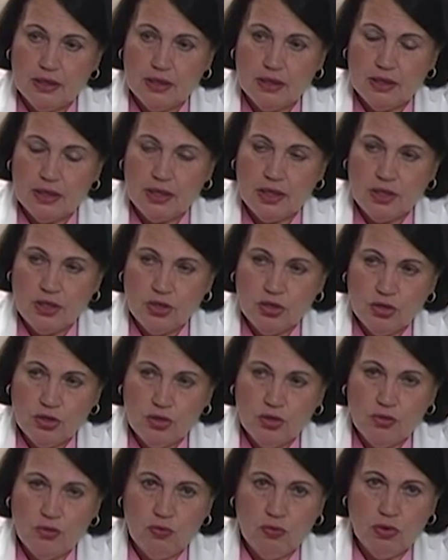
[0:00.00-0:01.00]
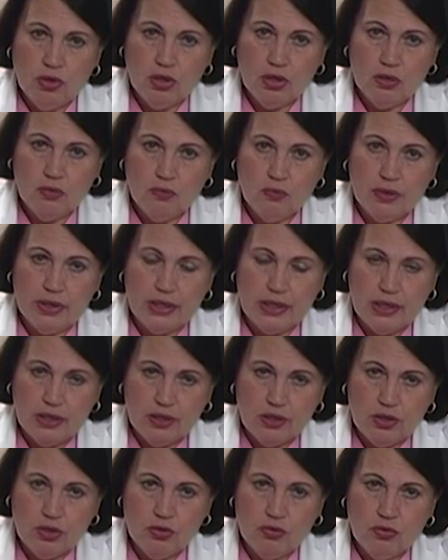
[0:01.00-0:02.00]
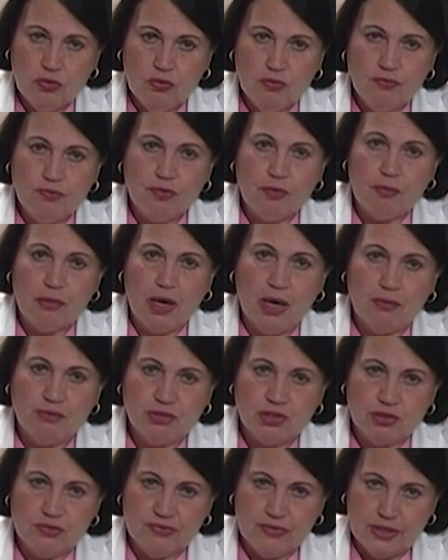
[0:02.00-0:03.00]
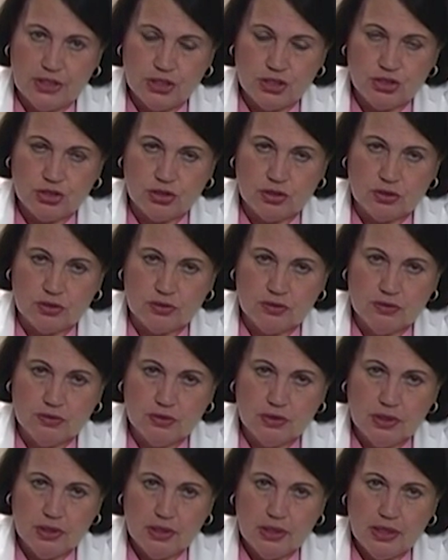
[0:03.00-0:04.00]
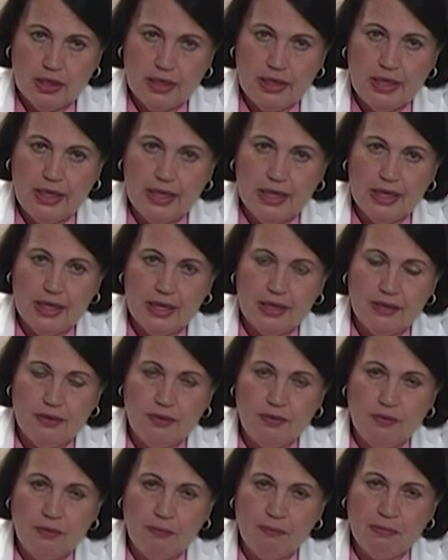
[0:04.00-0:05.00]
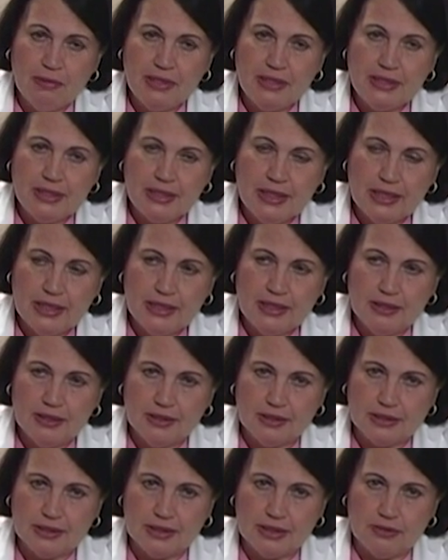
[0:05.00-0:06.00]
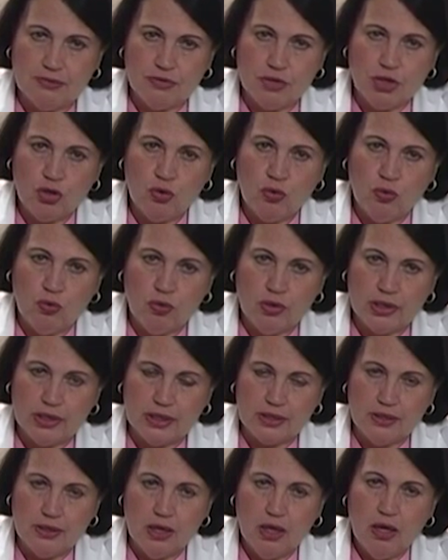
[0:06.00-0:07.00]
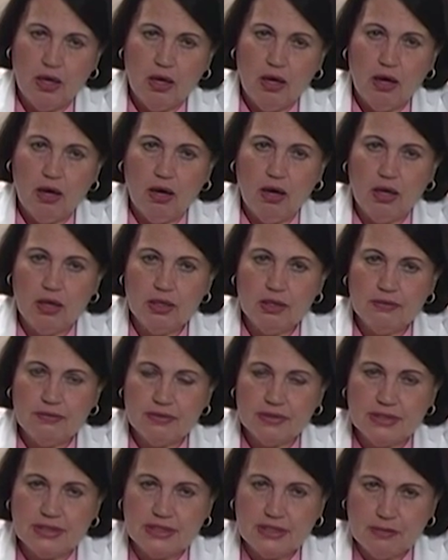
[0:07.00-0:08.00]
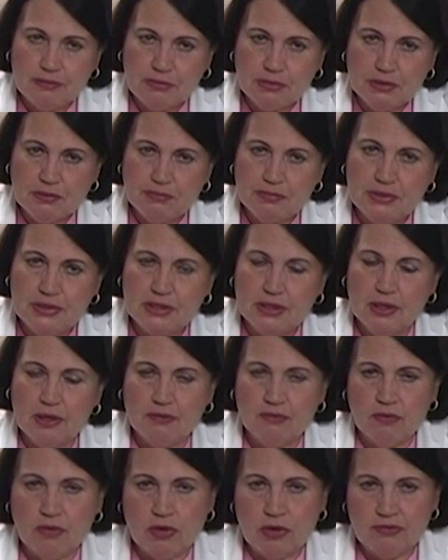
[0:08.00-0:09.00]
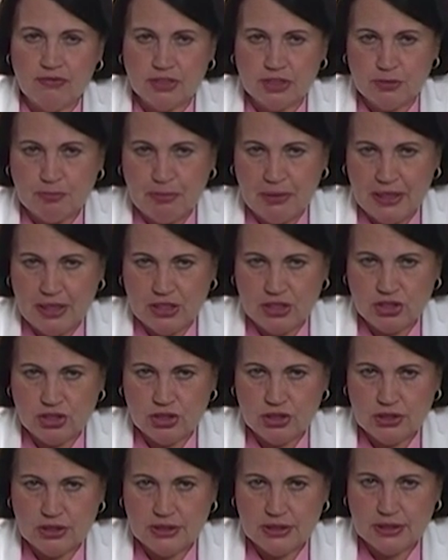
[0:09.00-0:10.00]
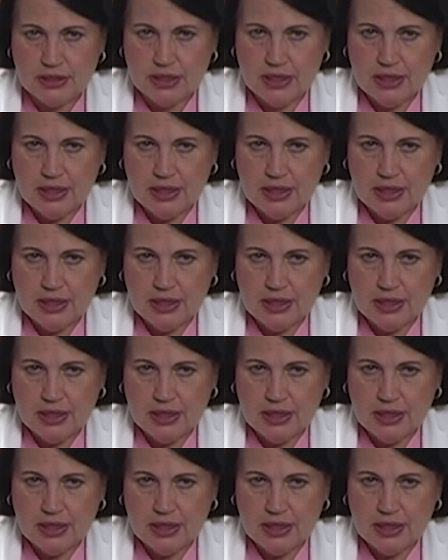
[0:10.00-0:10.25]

He knew what he knew from observation, and he had meticulously recorded all of the symptoms of all of his patients,